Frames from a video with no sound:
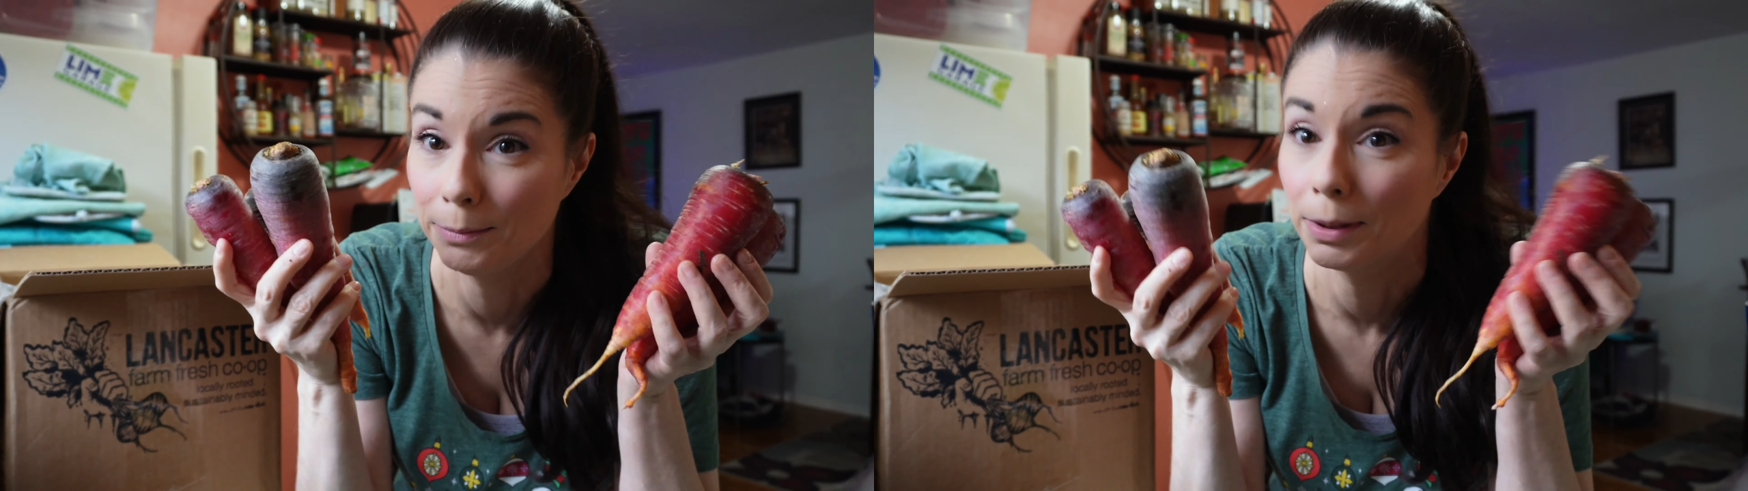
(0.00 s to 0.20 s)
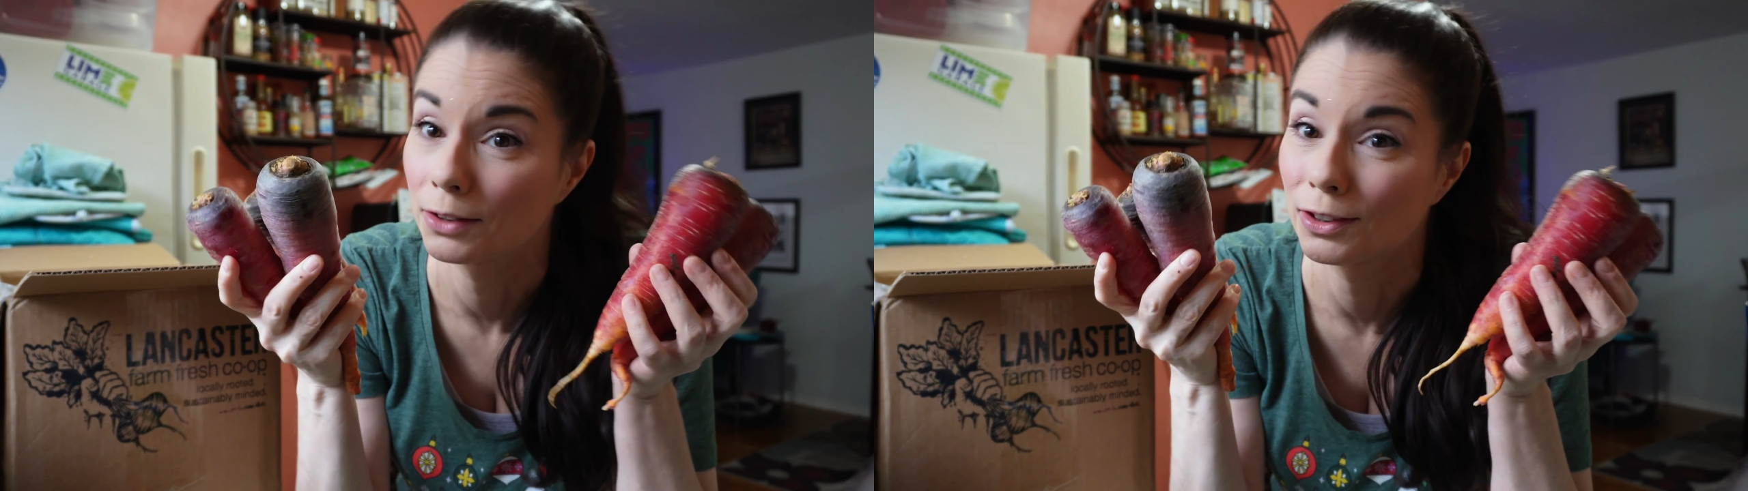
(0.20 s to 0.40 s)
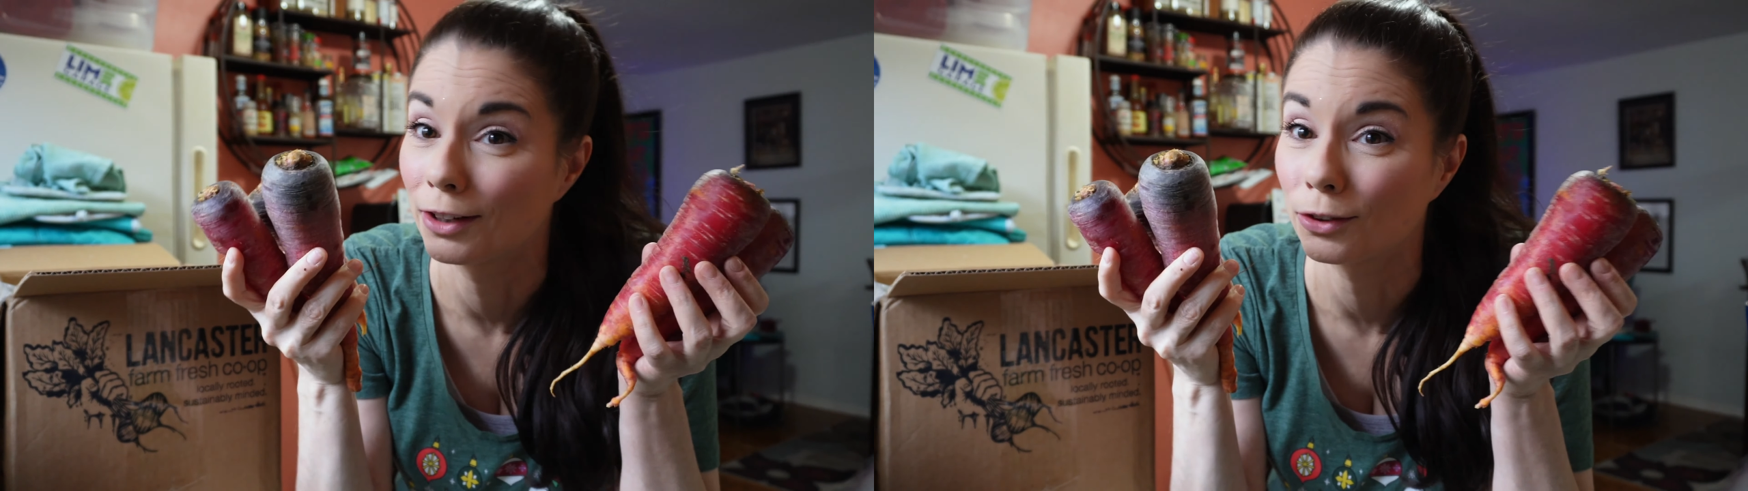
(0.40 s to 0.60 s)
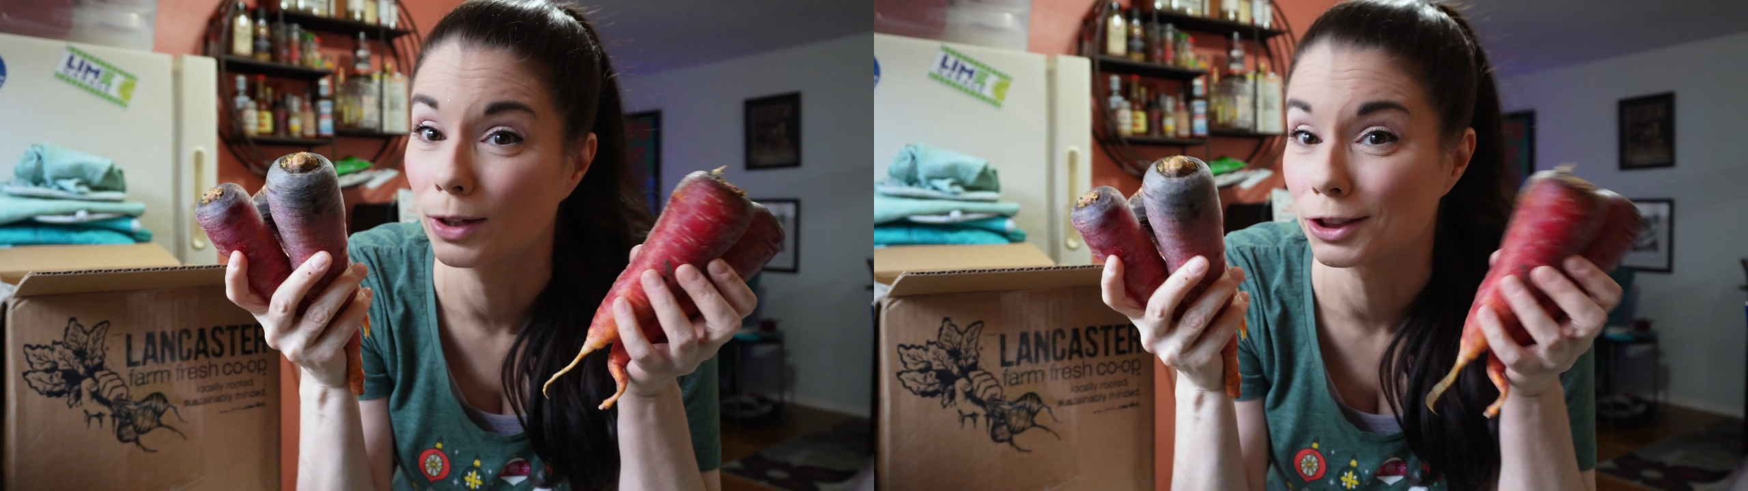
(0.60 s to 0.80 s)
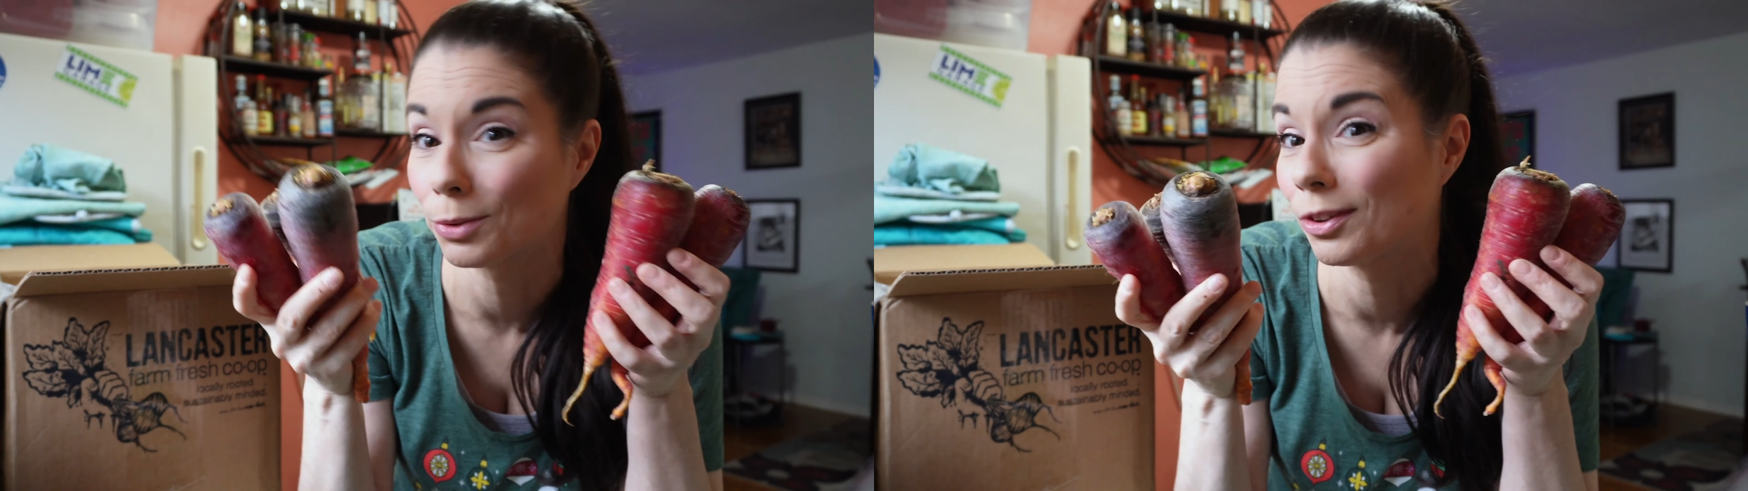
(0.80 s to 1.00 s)
butternut
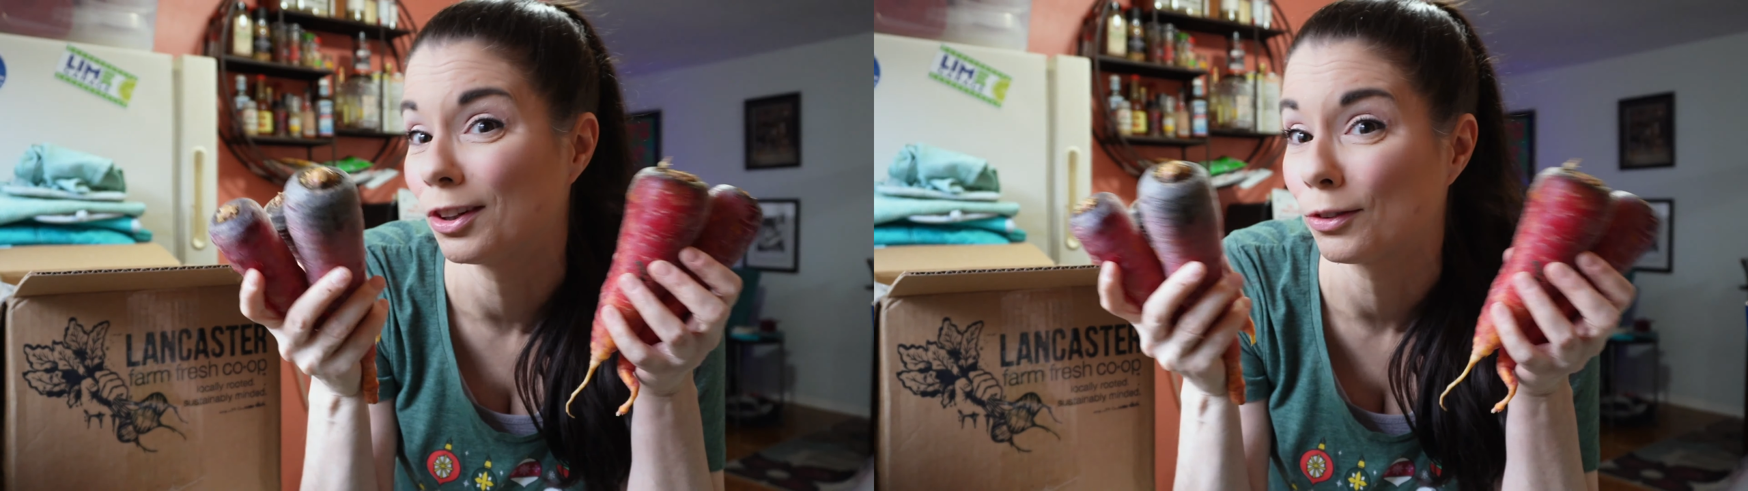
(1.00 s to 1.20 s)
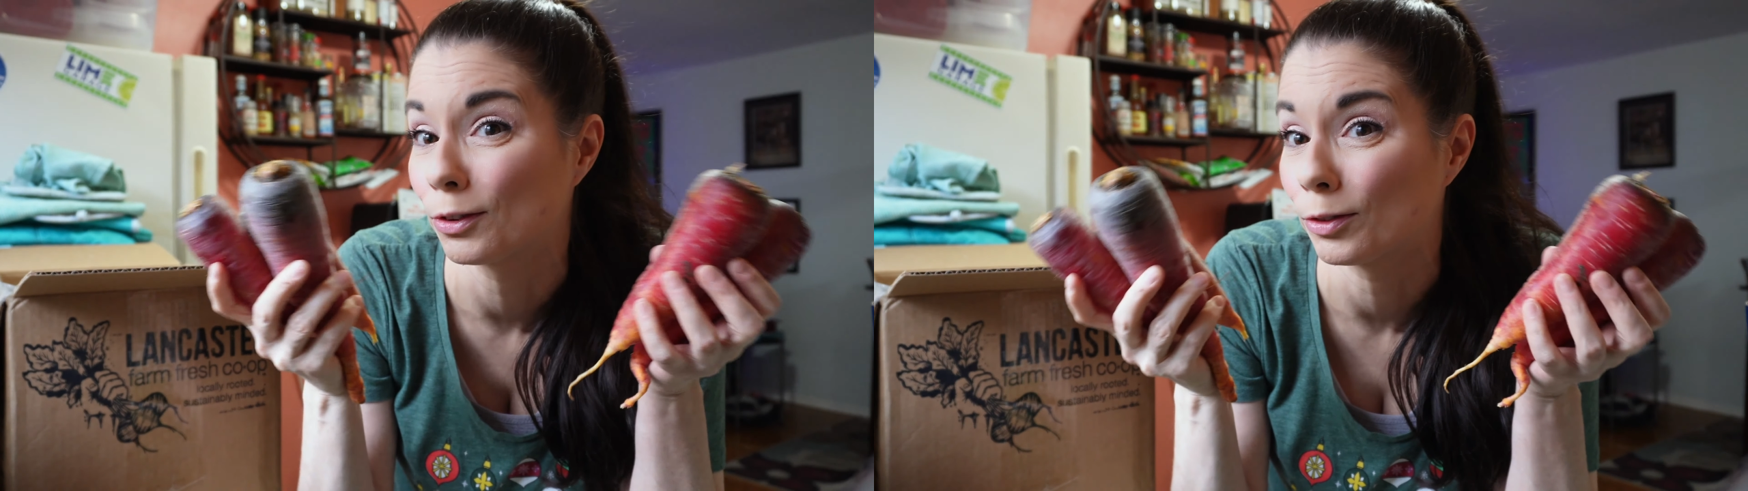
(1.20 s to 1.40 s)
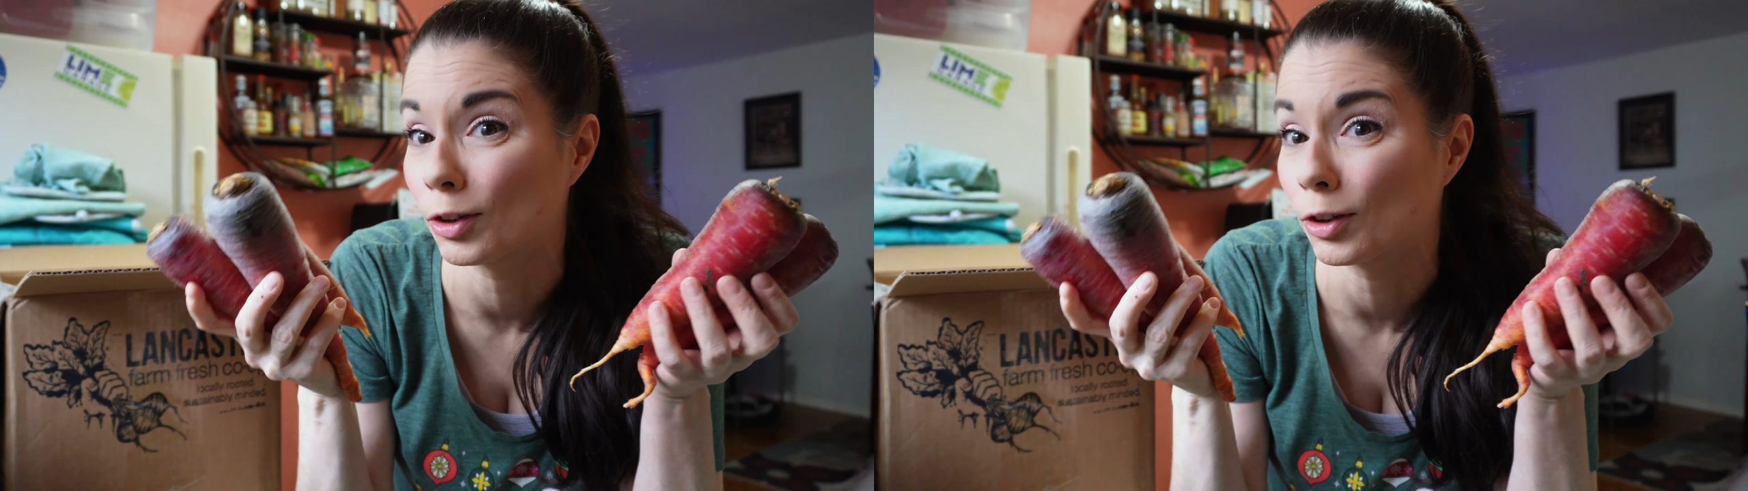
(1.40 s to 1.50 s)
squash. It was a different